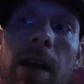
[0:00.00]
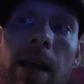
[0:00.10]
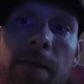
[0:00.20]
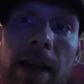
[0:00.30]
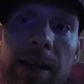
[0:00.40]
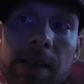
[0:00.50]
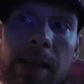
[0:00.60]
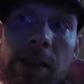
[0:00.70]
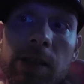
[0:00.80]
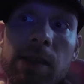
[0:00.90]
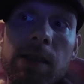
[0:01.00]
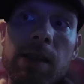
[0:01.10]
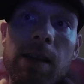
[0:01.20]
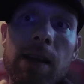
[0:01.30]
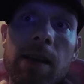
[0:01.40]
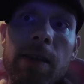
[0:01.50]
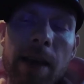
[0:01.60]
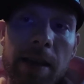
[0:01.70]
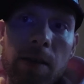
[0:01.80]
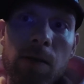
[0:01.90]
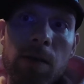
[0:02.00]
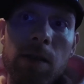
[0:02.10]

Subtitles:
and vaccinations. Thank you,